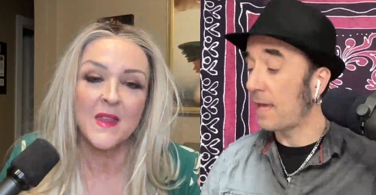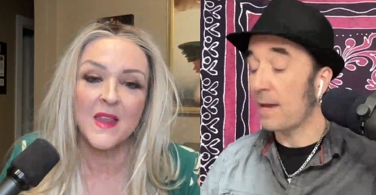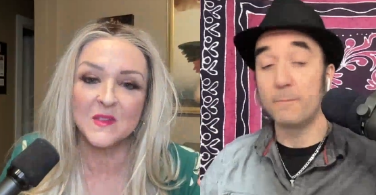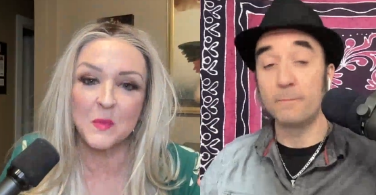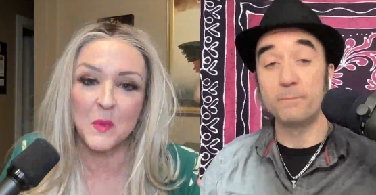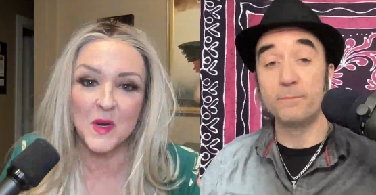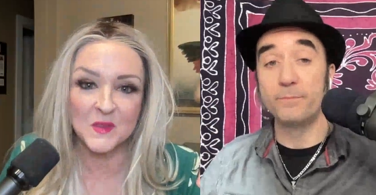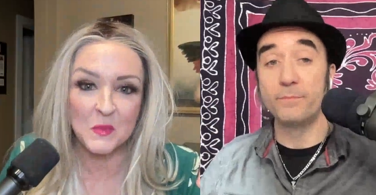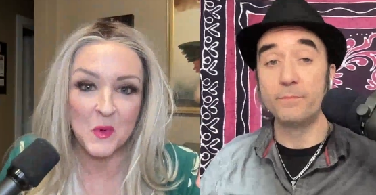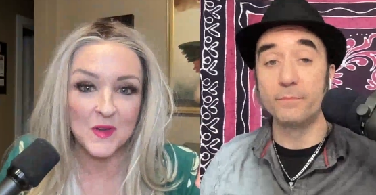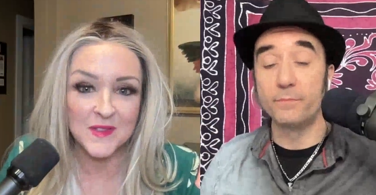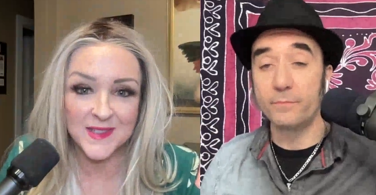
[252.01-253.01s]
Speaker 1: Yeah. That's what his
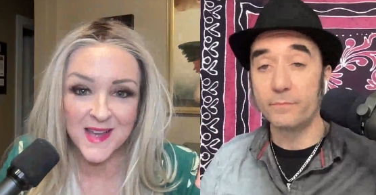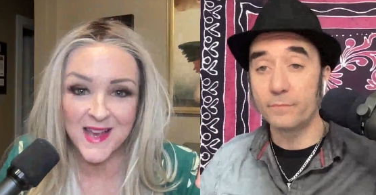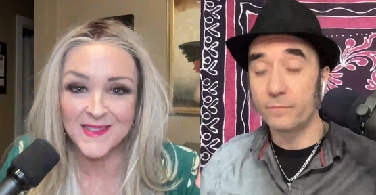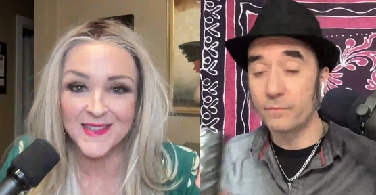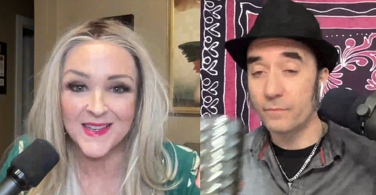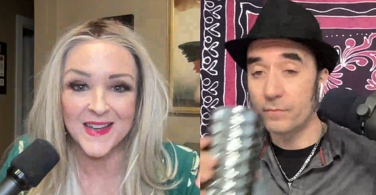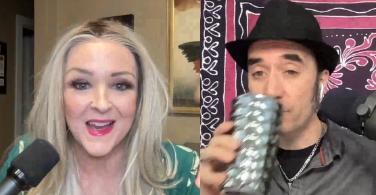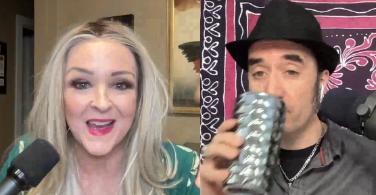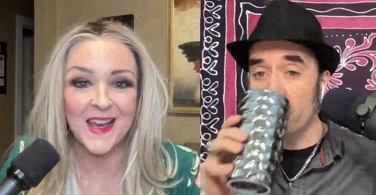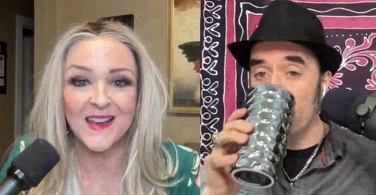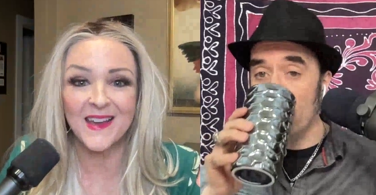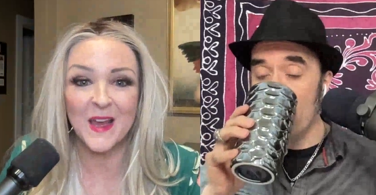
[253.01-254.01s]
word says in,
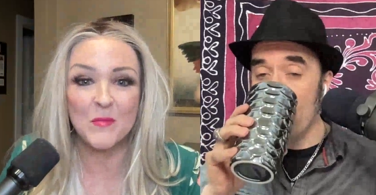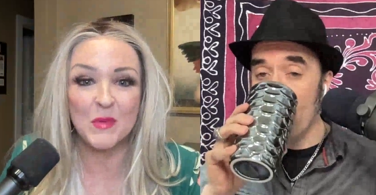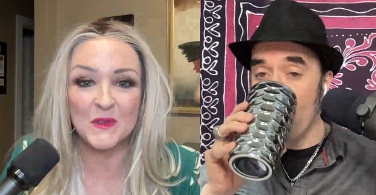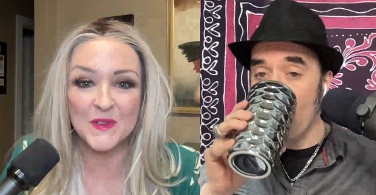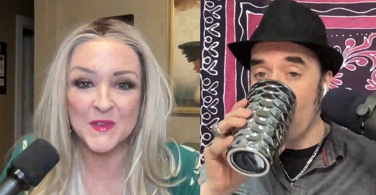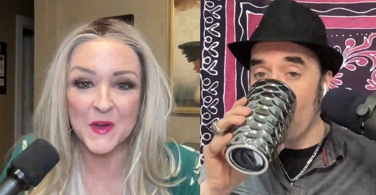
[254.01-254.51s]
in Hebrews